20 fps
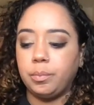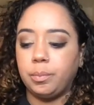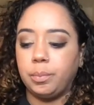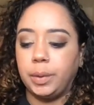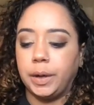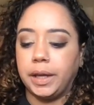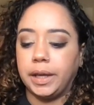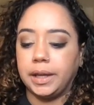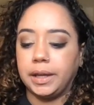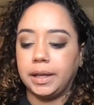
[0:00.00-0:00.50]

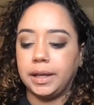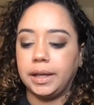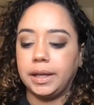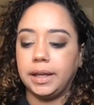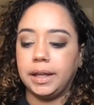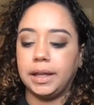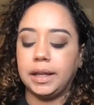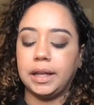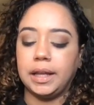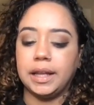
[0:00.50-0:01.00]
But
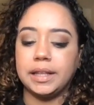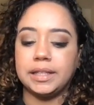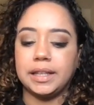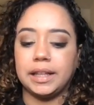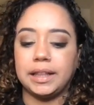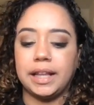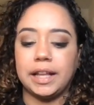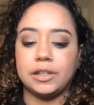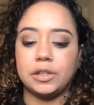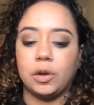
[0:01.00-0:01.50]
it's like
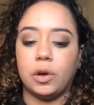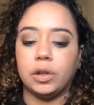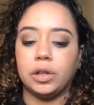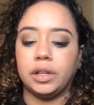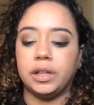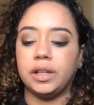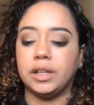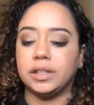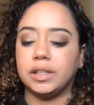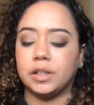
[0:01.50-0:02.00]
that's all
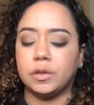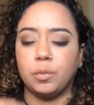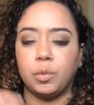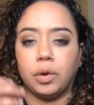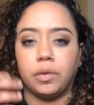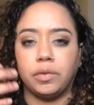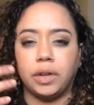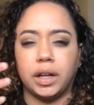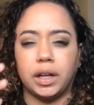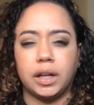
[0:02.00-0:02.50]
it is. It's more
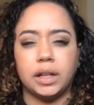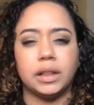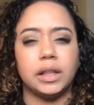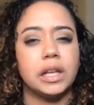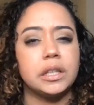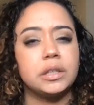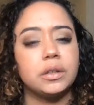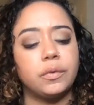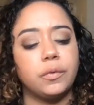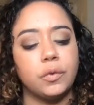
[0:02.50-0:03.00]
of like a
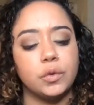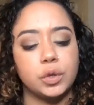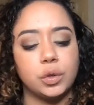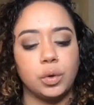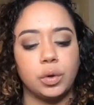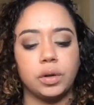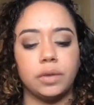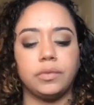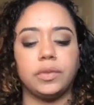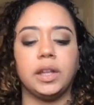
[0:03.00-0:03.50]
lustful
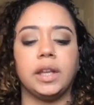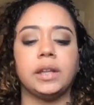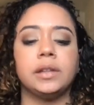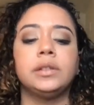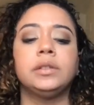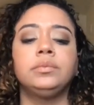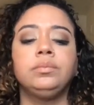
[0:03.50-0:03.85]
sort of thing.